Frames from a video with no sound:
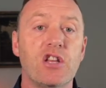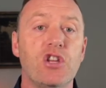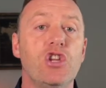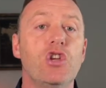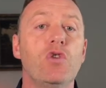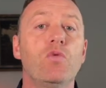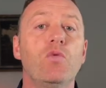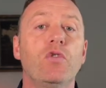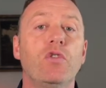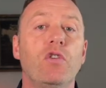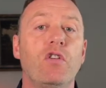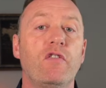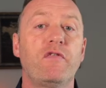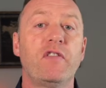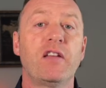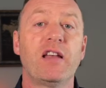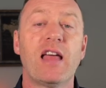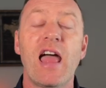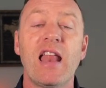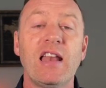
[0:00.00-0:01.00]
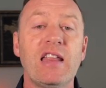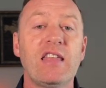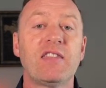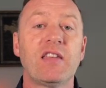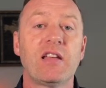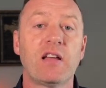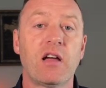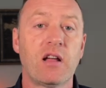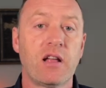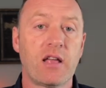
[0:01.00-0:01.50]
you will not feel
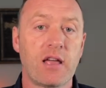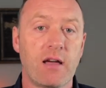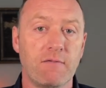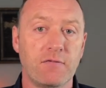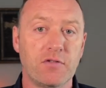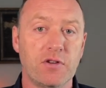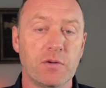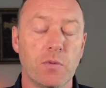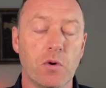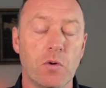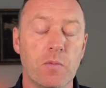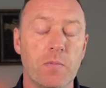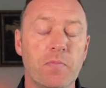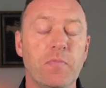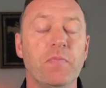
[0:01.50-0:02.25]
anything uncomfortable.